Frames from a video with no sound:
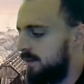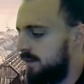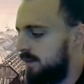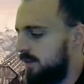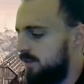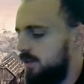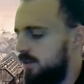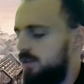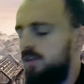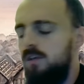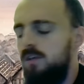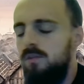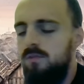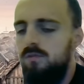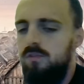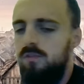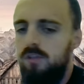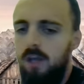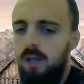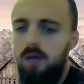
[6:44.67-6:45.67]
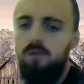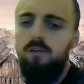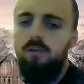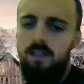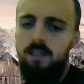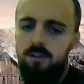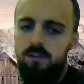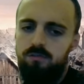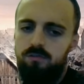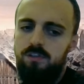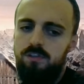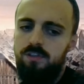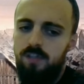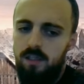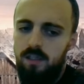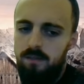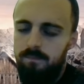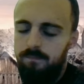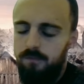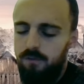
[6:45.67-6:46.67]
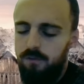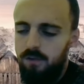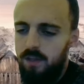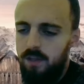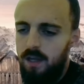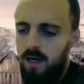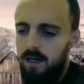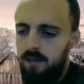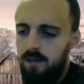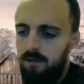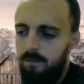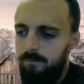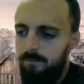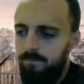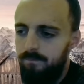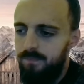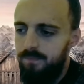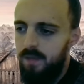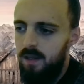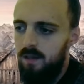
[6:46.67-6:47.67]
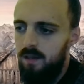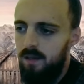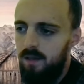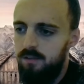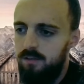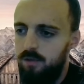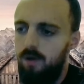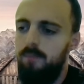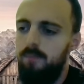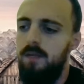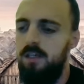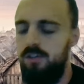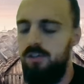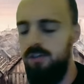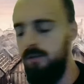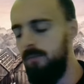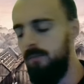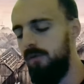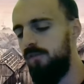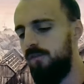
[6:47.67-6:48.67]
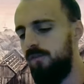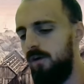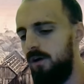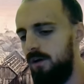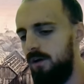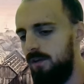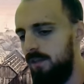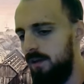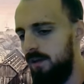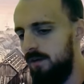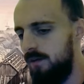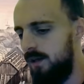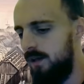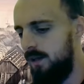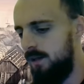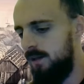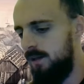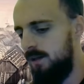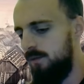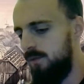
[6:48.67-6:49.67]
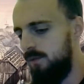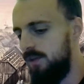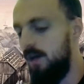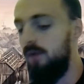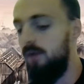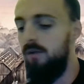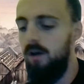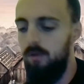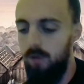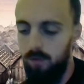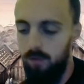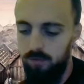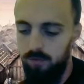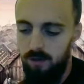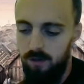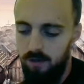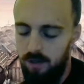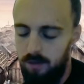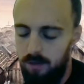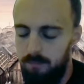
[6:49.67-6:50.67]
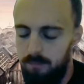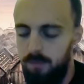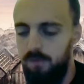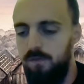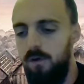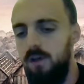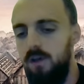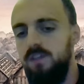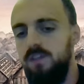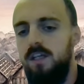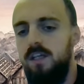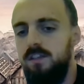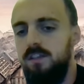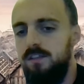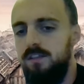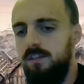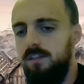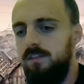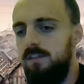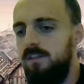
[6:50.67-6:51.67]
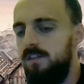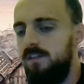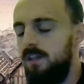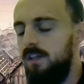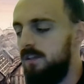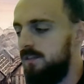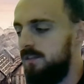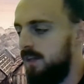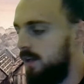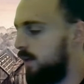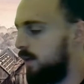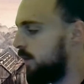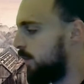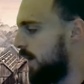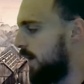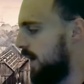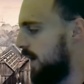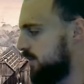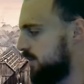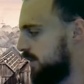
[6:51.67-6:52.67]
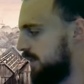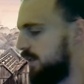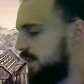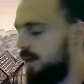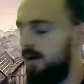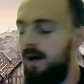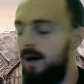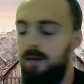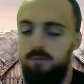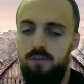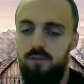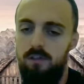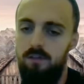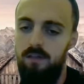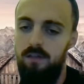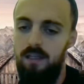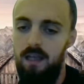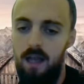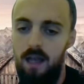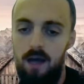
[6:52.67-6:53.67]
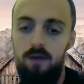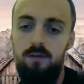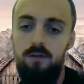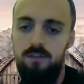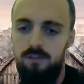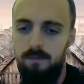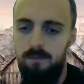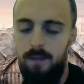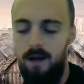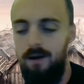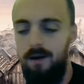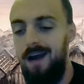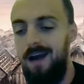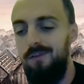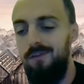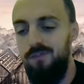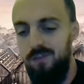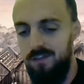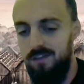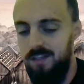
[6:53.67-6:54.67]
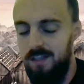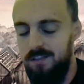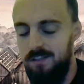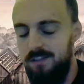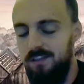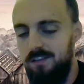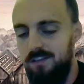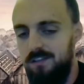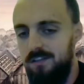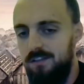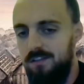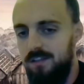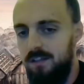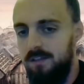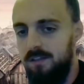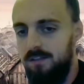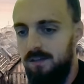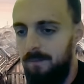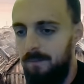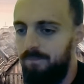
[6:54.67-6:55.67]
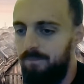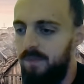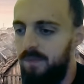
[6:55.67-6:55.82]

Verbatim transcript: There's a huge local history scene through the Isle. So I mentioned before that we don't know what was going on before 1066. We actually know absolutely loads about after 1066.